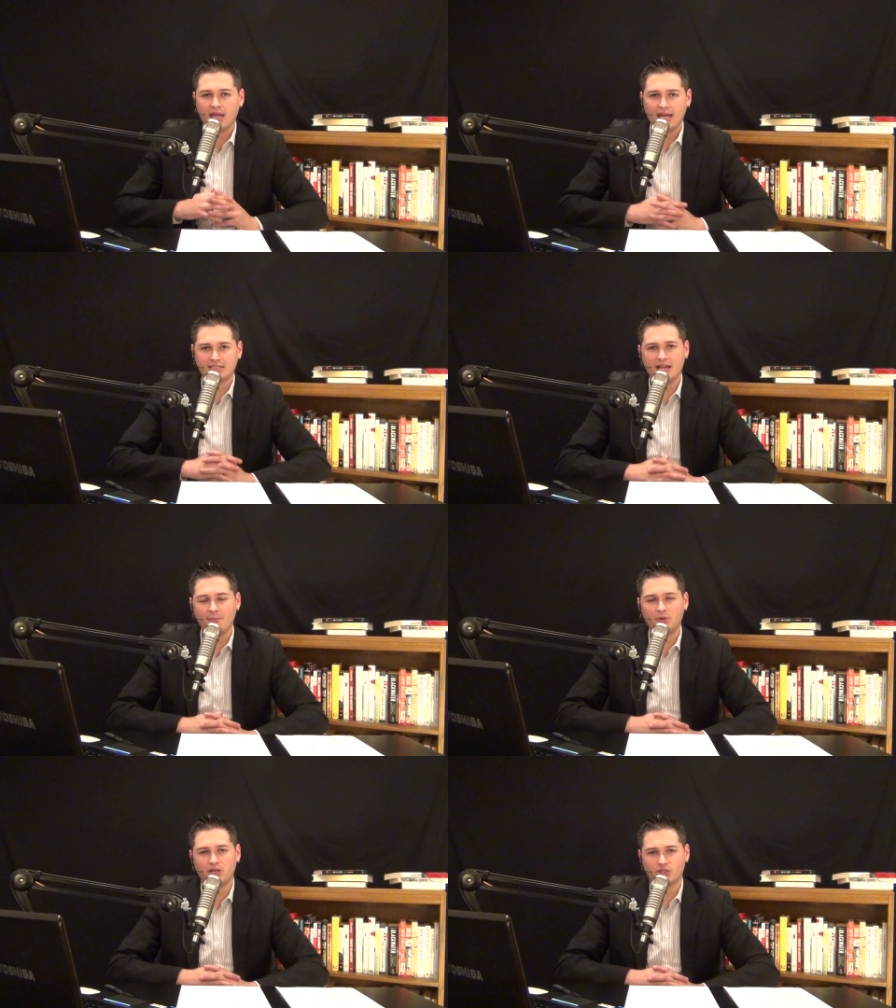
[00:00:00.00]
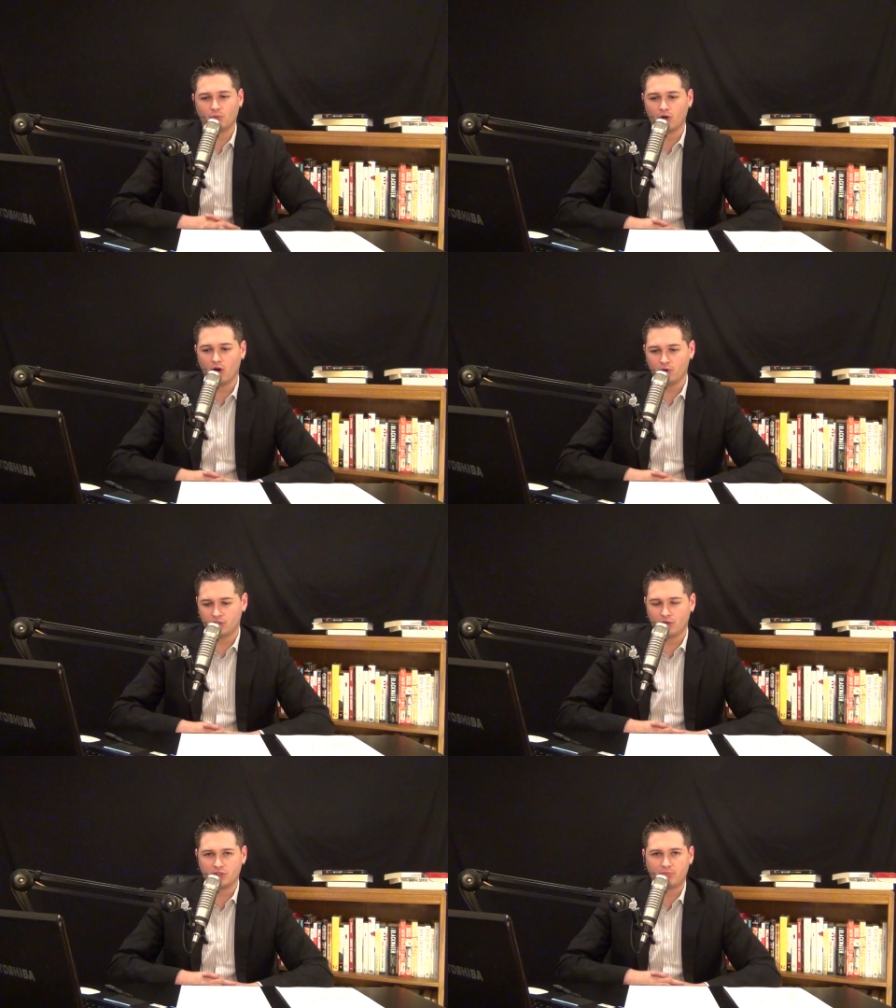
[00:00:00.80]
It's not because we're oh
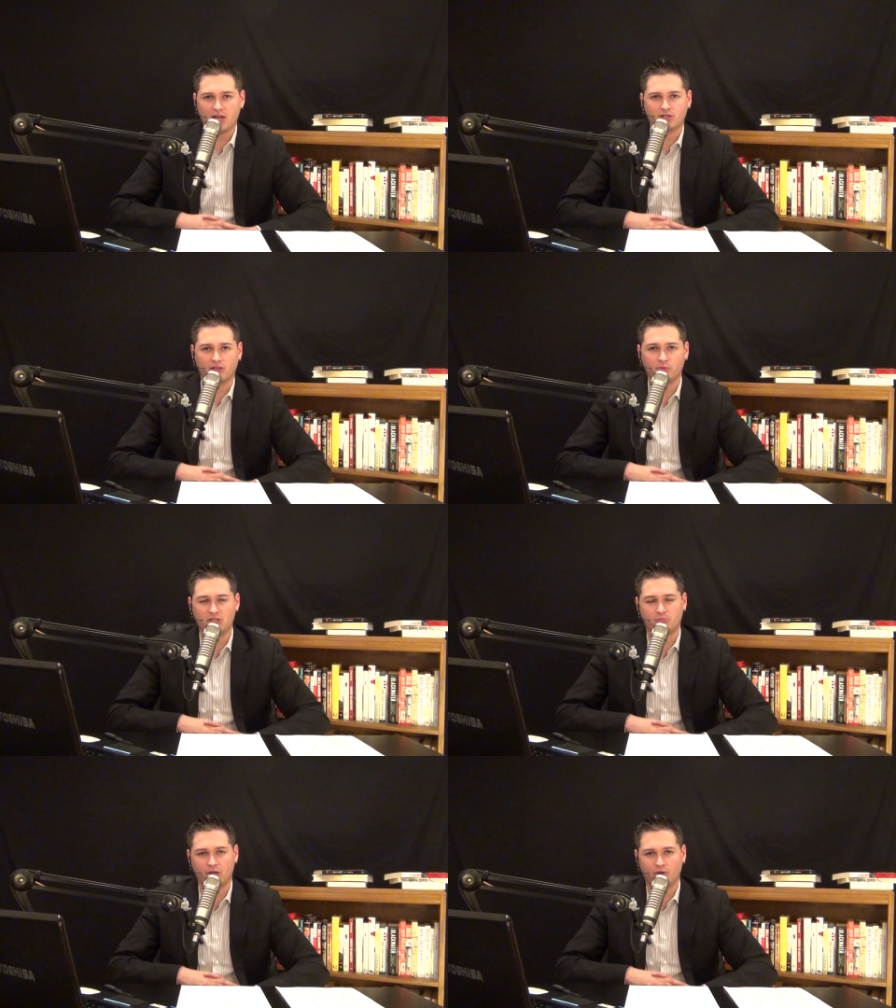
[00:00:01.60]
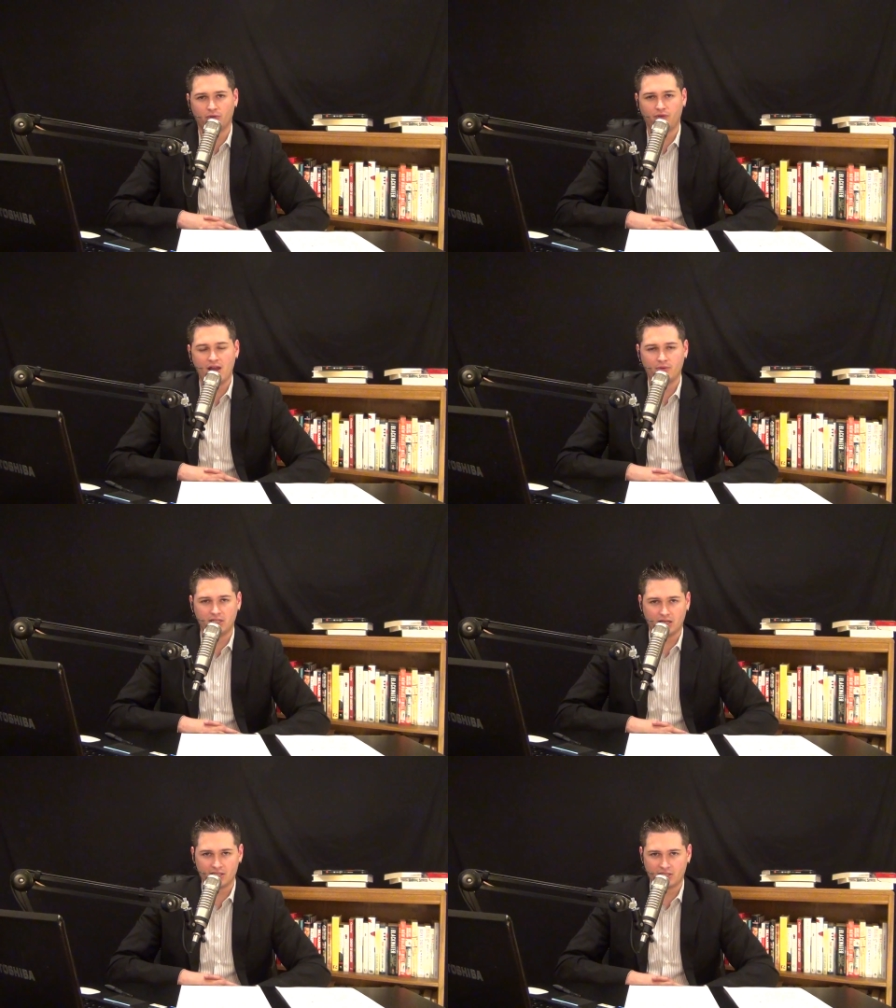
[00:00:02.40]
so special and we sprinkle fairy
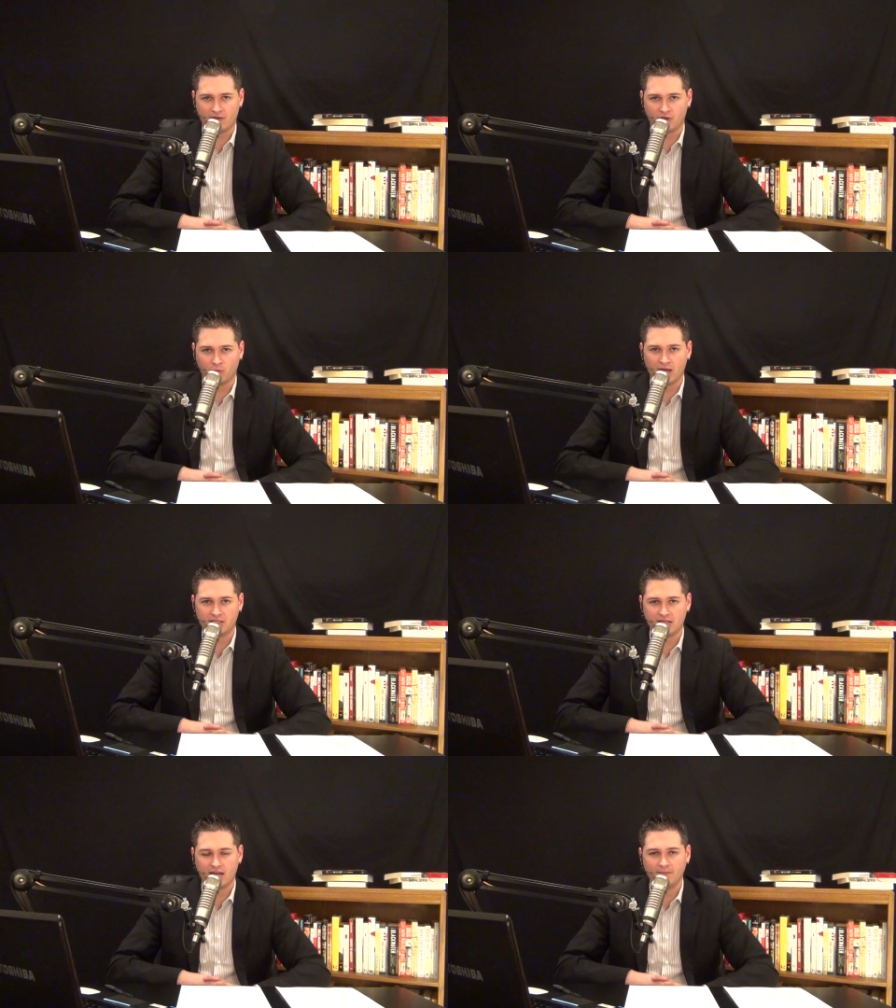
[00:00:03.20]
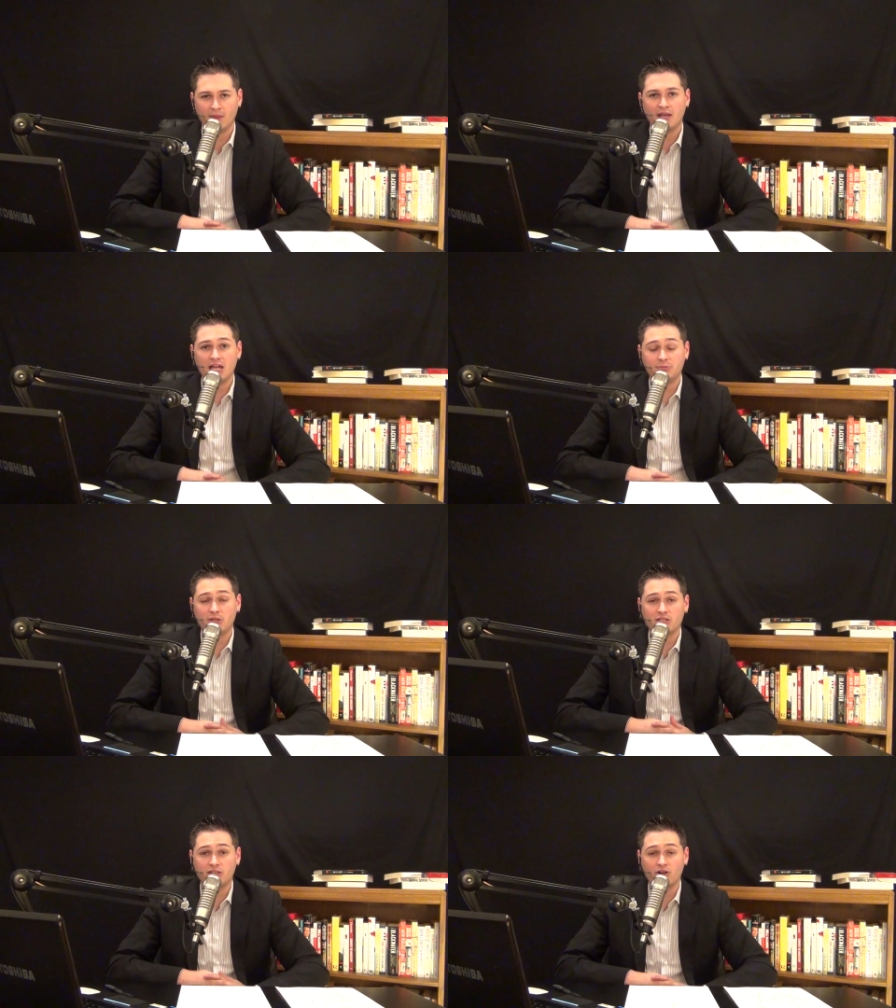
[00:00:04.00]
dust every Wednesday. It's
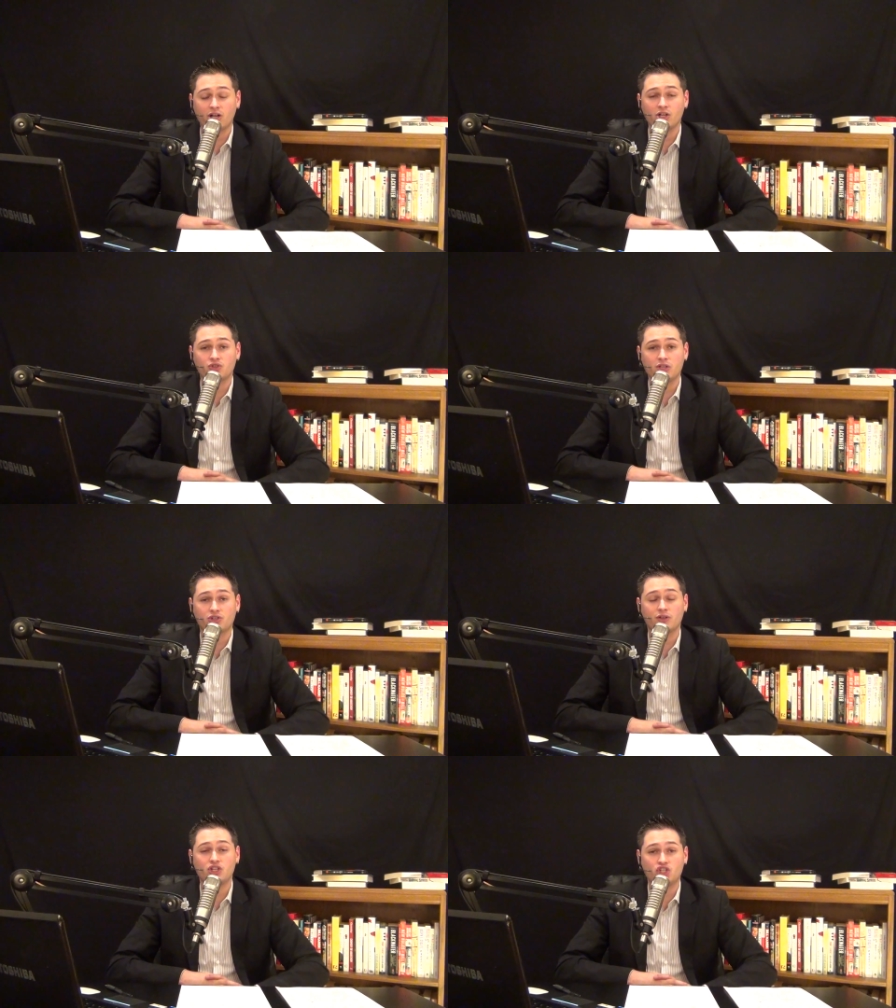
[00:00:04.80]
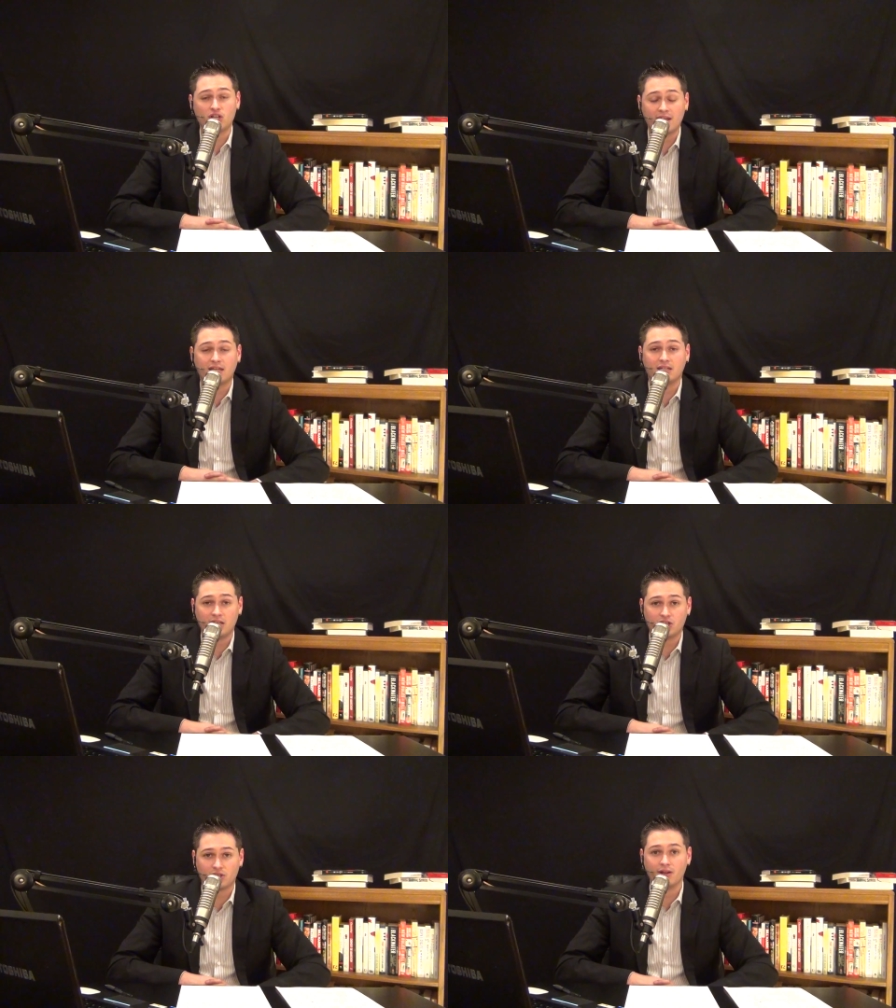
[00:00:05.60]
because their countries are in shitty
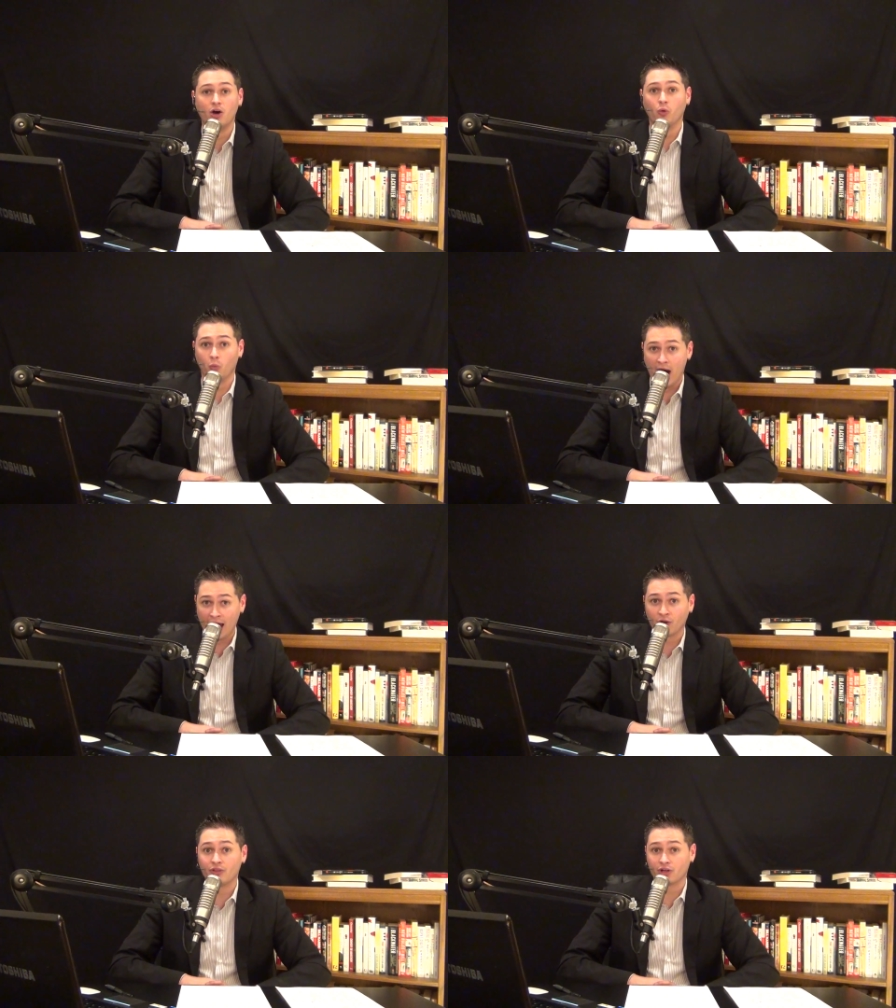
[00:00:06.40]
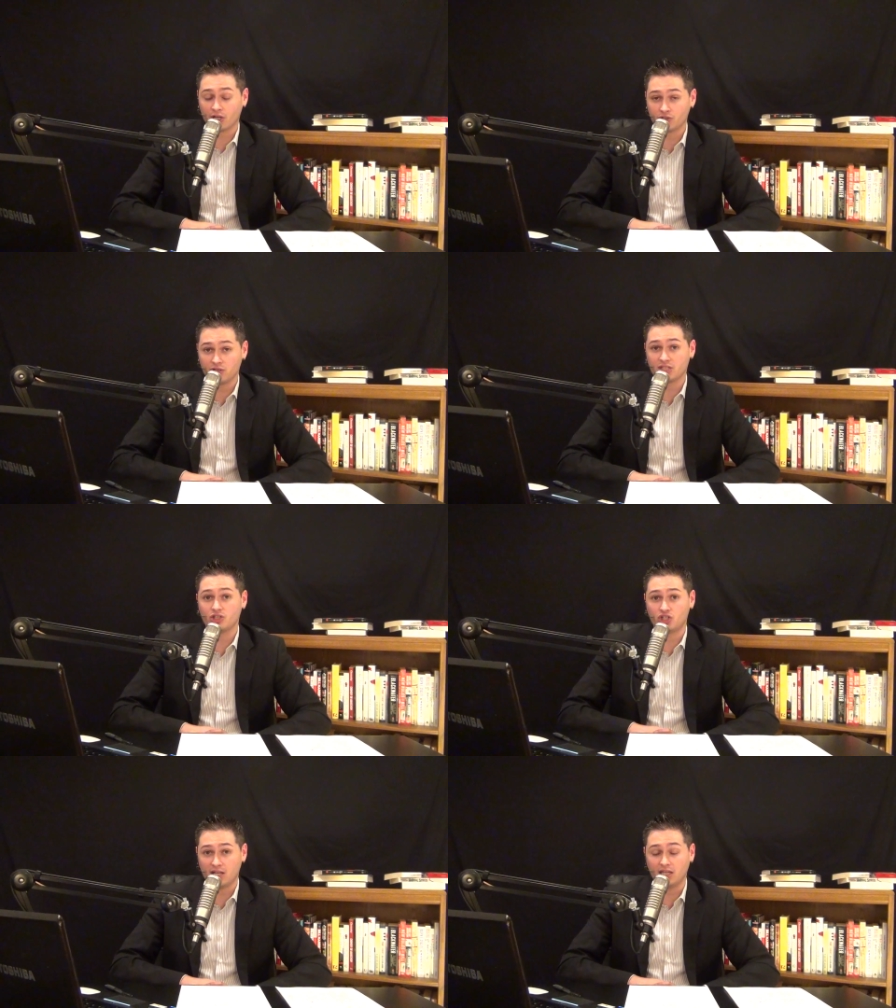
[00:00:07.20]
condition. Why are their countries in
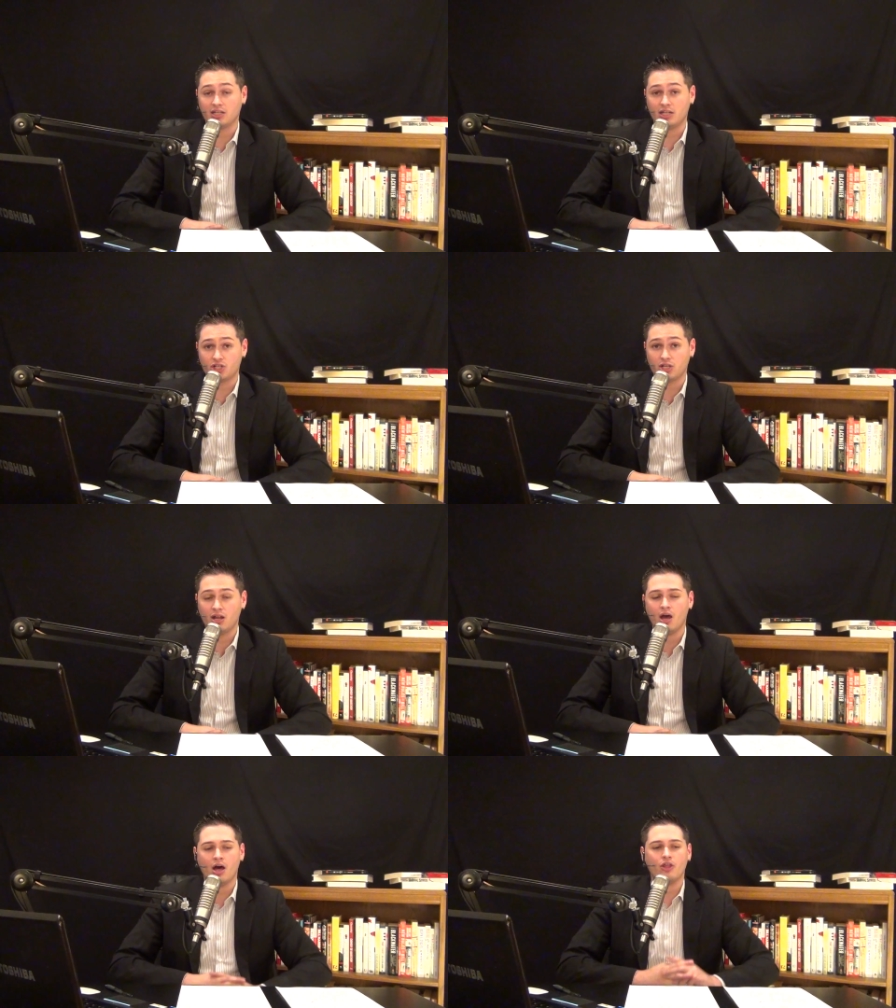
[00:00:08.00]
shitty condition?